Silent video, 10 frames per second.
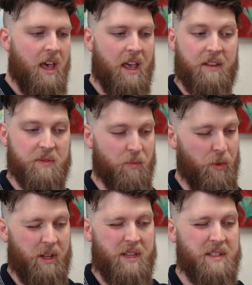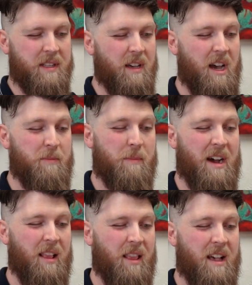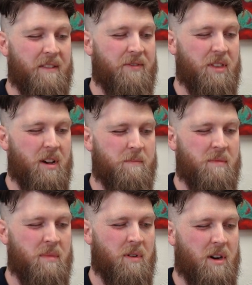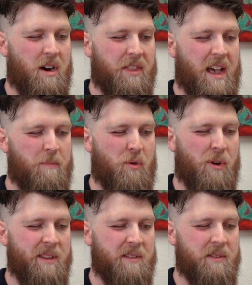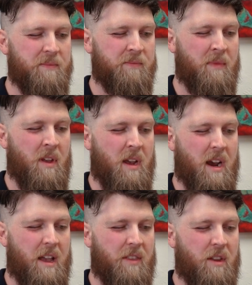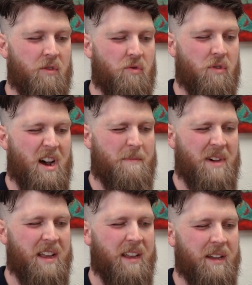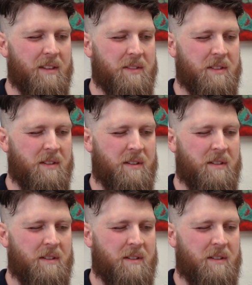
And it's real easy. I put my left thumb on that point and then drop my hands,